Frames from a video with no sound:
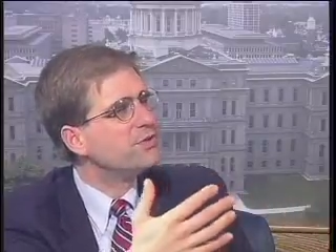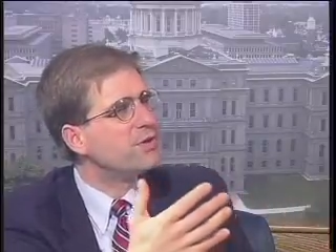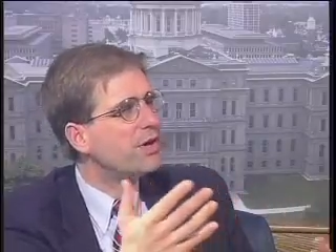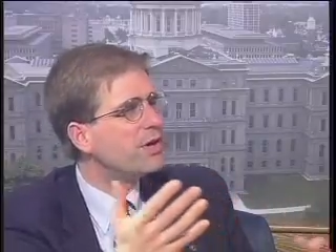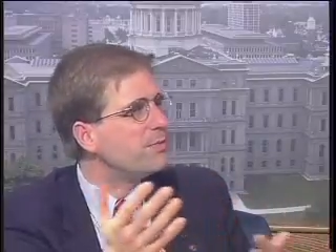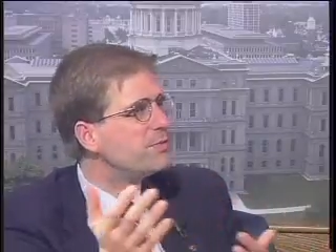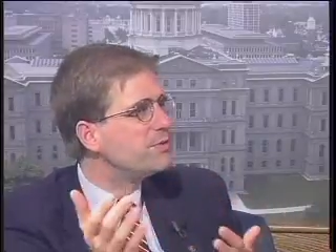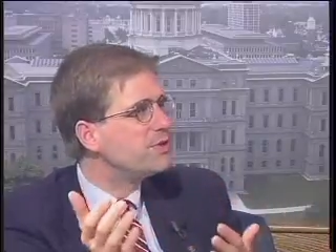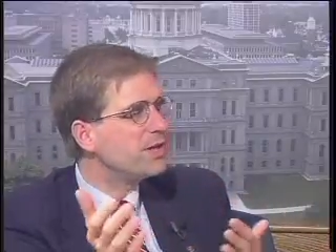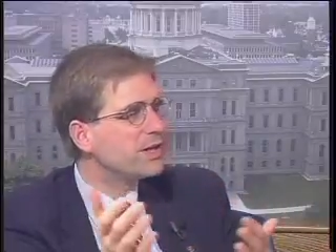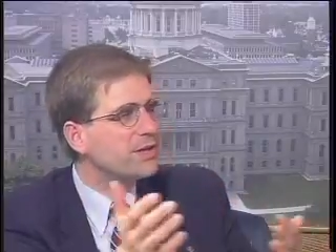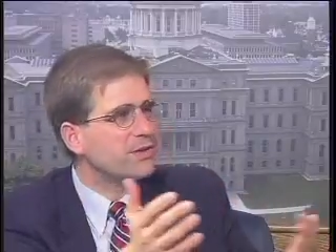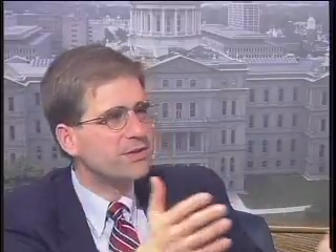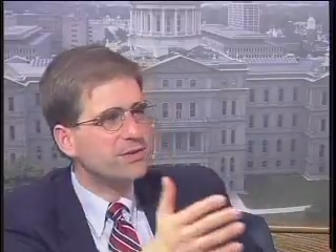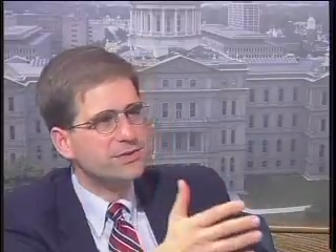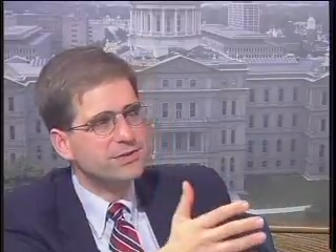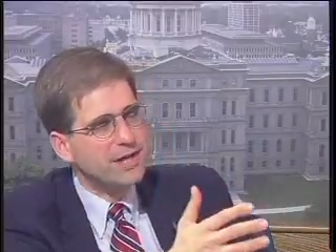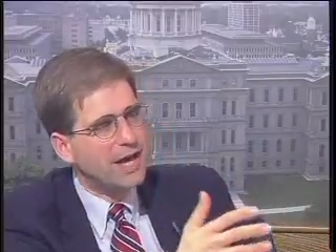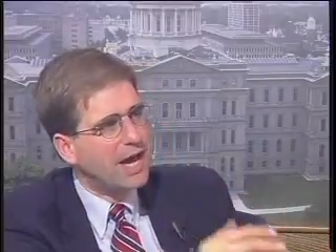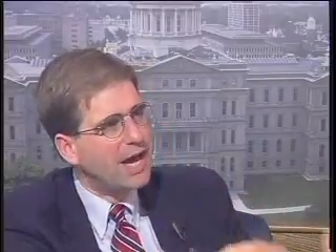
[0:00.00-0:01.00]
Is there any particular
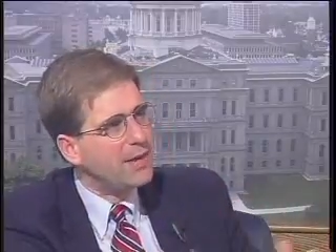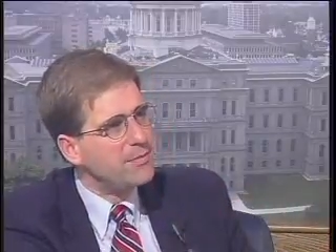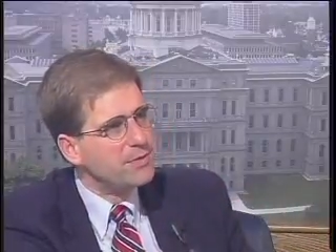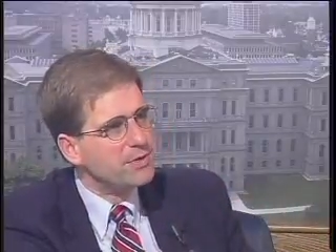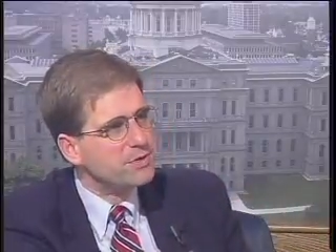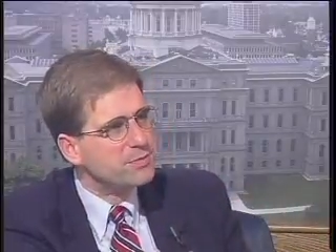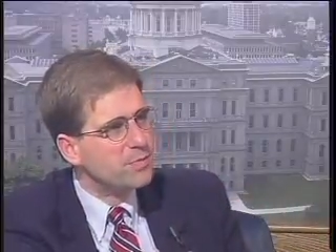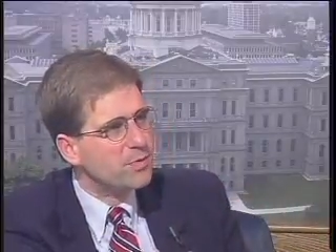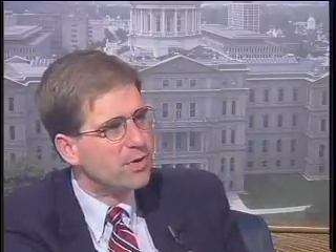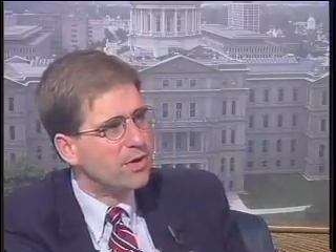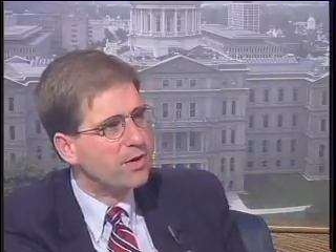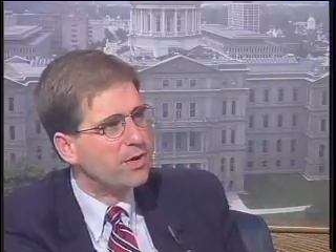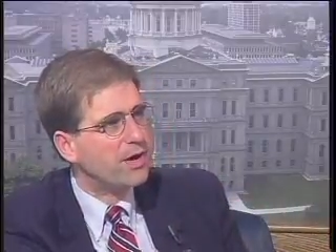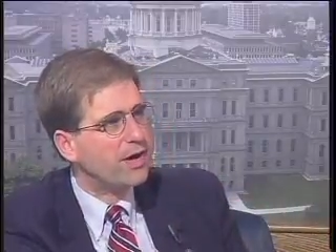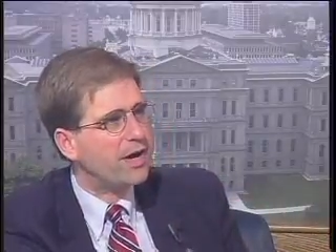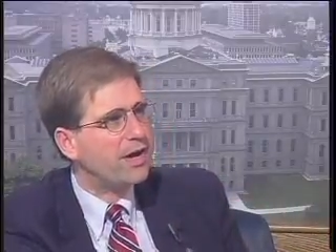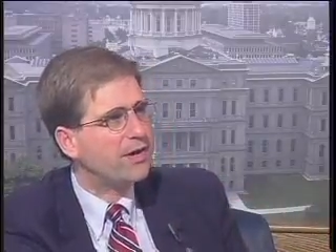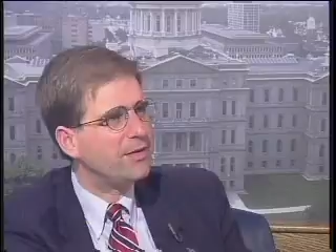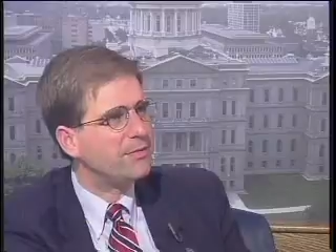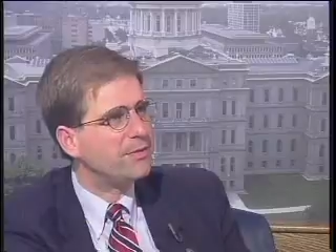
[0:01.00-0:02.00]
time that's
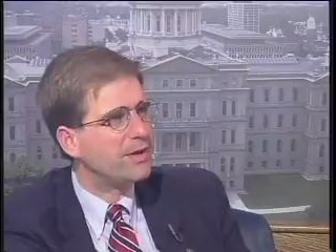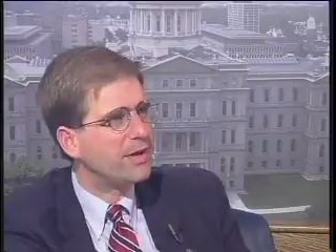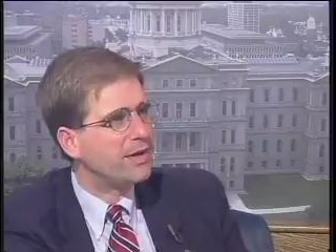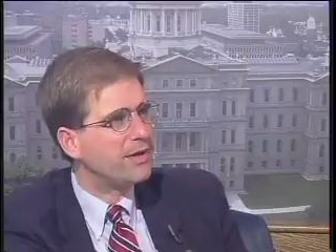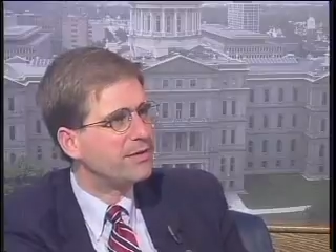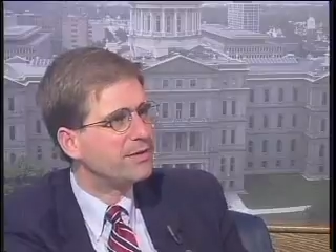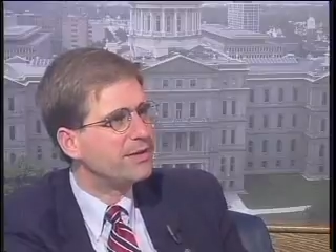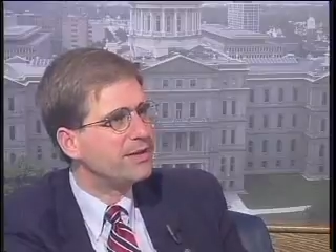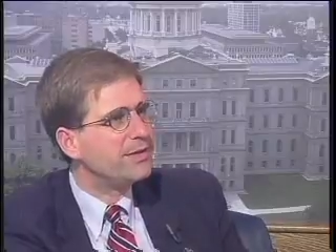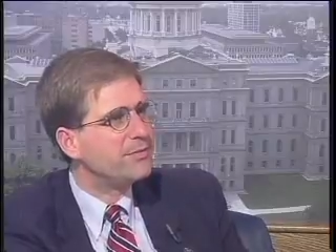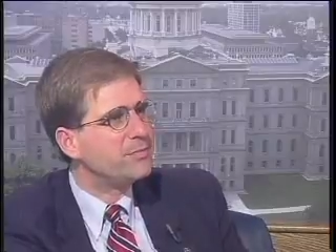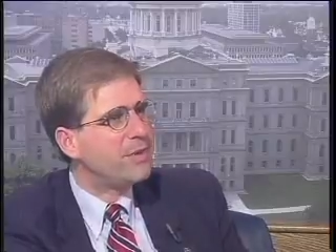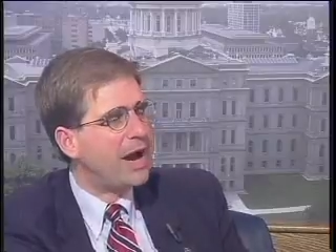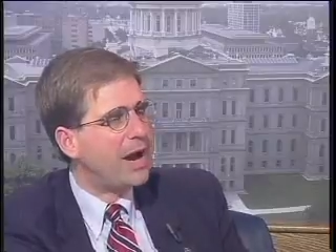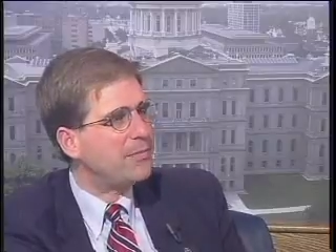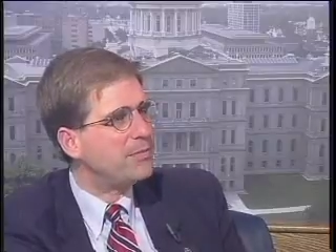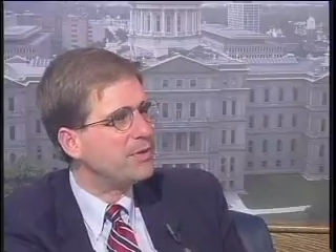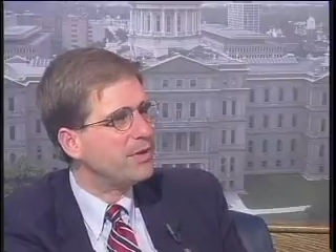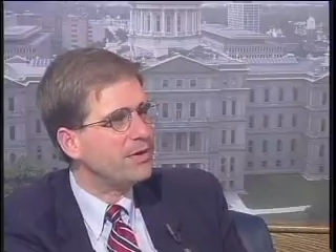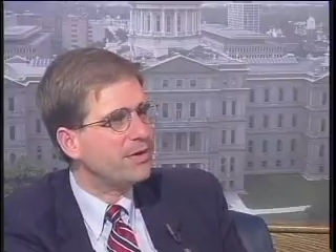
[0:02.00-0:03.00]
more
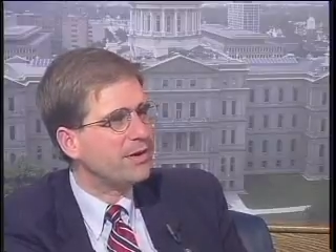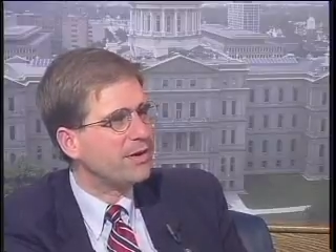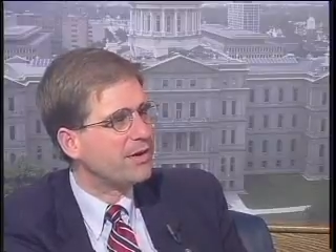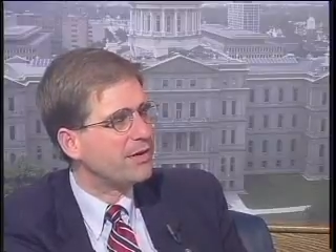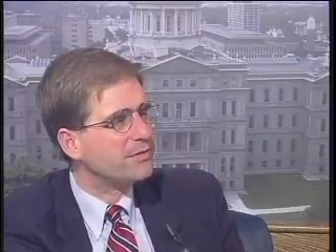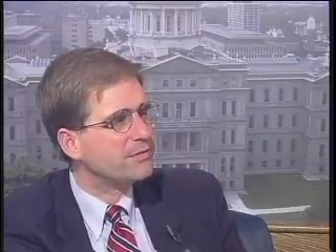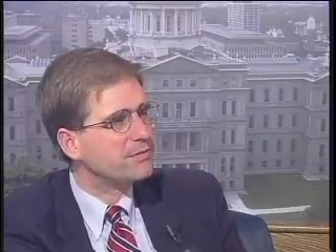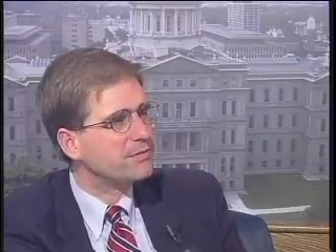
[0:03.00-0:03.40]
popular? Or?